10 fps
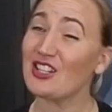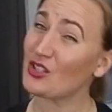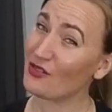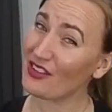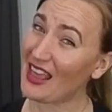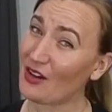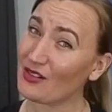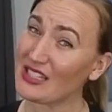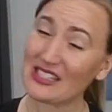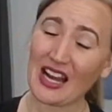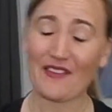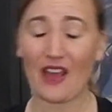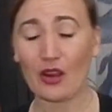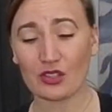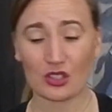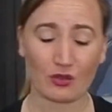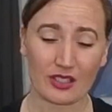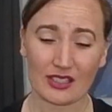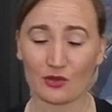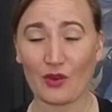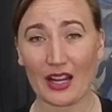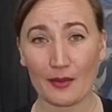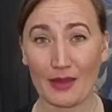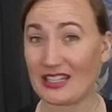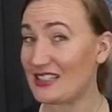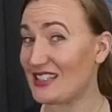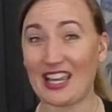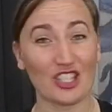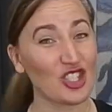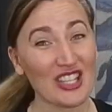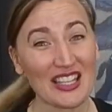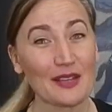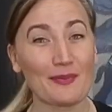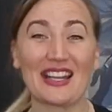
So for that reason, I've outsourced and recommended Tai Chi,